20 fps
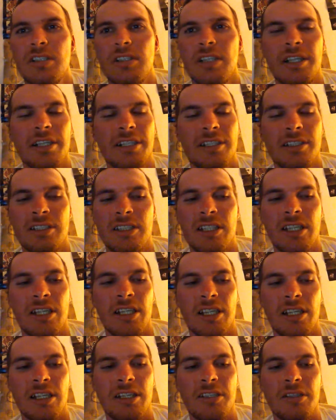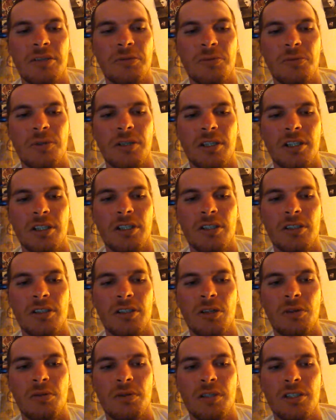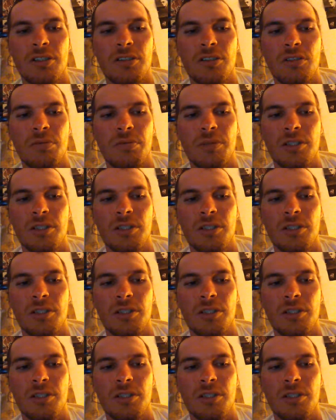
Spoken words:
Like I said, I didn't want to go into too